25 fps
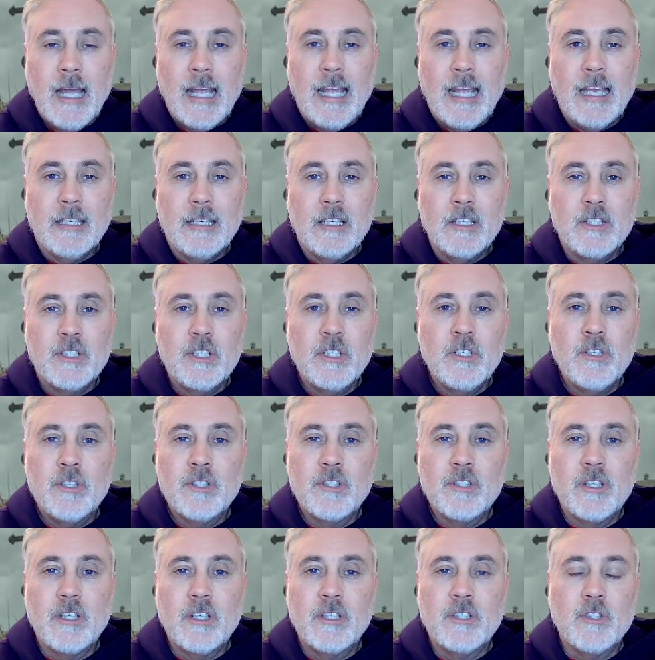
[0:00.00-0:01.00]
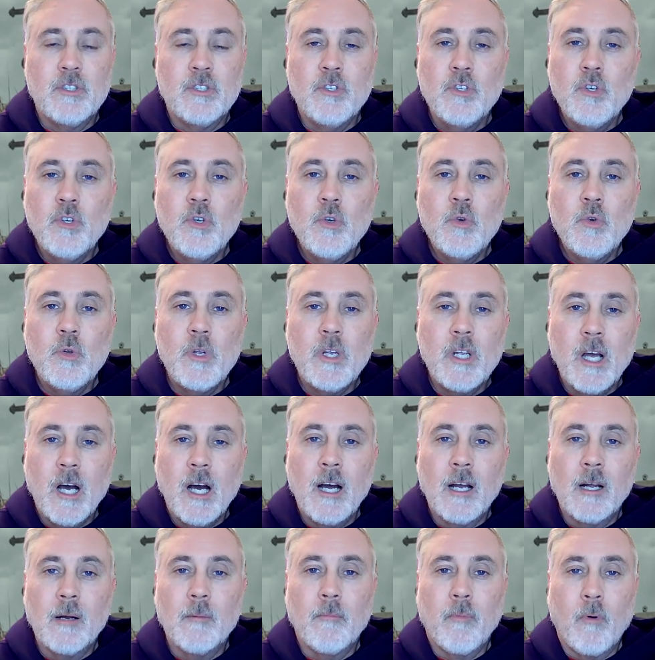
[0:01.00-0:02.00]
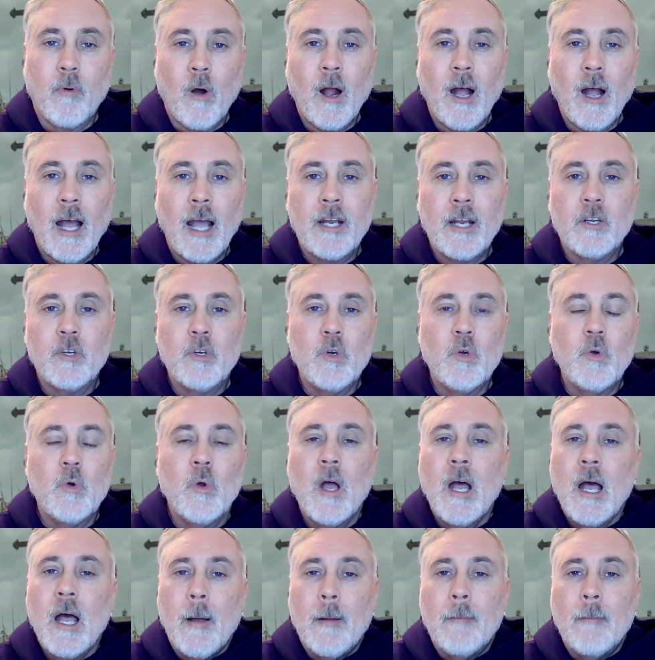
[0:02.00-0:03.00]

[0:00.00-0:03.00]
And she is this new young bride who